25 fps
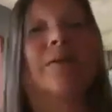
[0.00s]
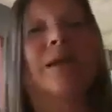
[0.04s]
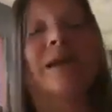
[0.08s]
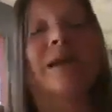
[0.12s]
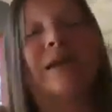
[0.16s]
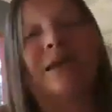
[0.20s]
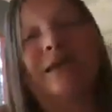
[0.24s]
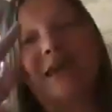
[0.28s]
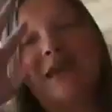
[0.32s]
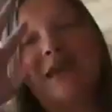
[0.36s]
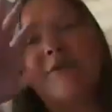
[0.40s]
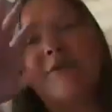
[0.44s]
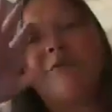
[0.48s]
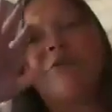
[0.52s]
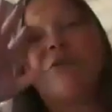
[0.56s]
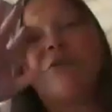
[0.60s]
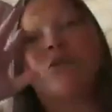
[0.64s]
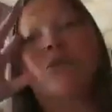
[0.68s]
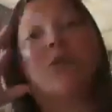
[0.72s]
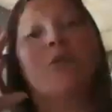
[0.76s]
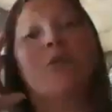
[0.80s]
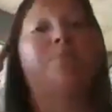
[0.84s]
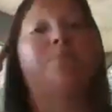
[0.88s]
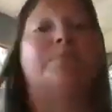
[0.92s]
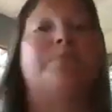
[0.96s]
Like, give
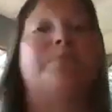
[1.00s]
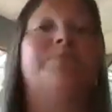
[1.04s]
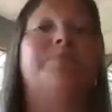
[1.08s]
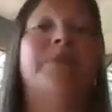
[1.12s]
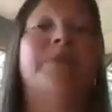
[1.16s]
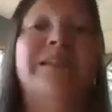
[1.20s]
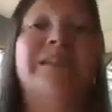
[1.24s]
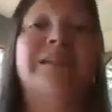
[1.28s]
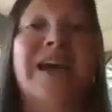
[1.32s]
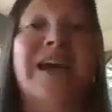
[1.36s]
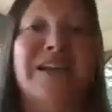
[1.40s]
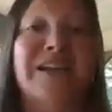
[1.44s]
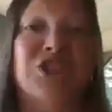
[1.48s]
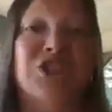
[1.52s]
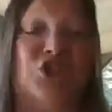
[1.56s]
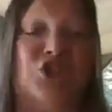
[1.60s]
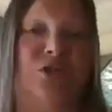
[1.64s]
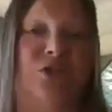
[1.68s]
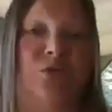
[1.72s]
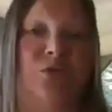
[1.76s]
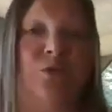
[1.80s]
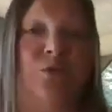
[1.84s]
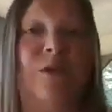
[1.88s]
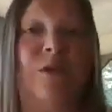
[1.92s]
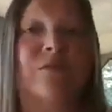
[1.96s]
your attention,
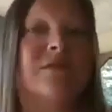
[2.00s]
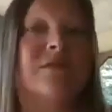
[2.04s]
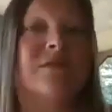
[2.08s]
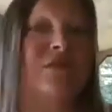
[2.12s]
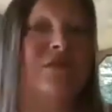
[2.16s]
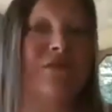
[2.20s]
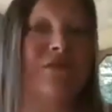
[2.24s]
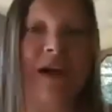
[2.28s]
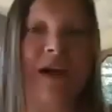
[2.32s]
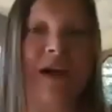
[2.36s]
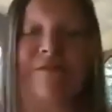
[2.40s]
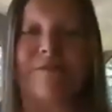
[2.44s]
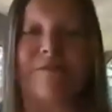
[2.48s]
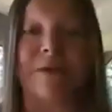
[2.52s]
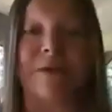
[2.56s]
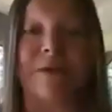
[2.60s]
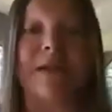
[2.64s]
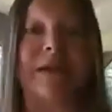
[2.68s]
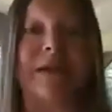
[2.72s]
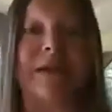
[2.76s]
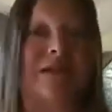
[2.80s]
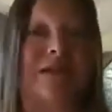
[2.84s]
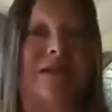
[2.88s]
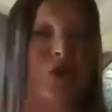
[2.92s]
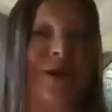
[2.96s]
whether it's 5
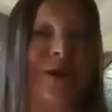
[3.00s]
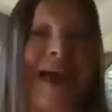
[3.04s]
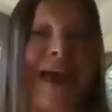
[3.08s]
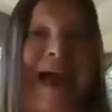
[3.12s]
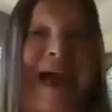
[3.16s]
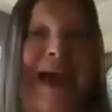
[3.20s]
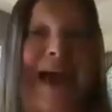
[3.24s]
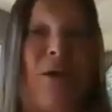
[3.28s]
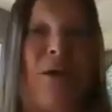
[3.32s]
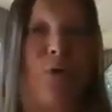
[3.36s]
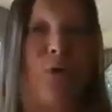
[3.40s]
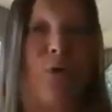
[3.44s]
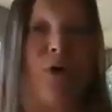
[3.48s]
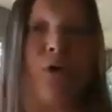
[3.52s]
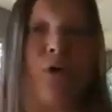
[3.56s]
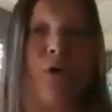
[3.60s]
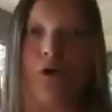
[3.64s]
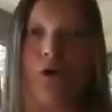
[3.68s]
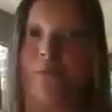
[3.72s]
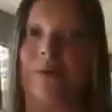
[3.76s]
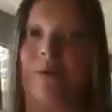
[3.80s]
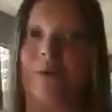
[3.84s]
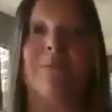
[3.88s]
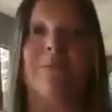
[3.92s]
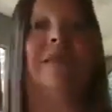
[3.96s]
minutes or an hour, or
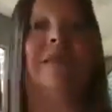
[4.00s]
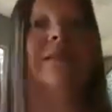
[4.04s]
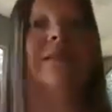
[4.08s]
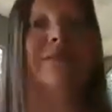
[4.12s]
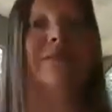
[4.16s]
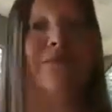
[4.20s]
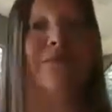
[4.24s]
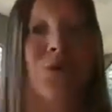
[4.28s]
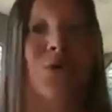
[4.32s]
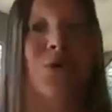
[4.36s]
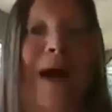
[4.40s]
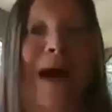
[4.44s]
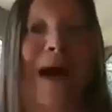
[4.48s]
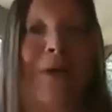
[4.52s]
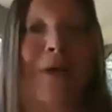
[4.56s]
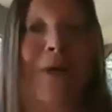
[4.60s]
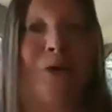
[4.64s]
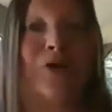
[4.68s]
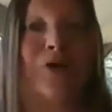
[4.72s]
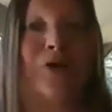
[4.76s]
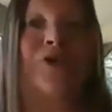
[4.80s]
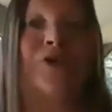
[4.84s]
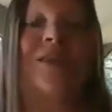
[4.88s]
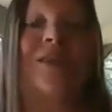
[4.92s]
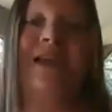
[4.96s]
maybe it's a few
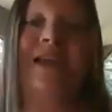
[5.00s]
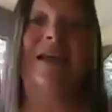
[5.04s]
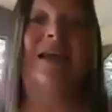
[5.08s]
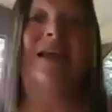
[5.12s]
hours.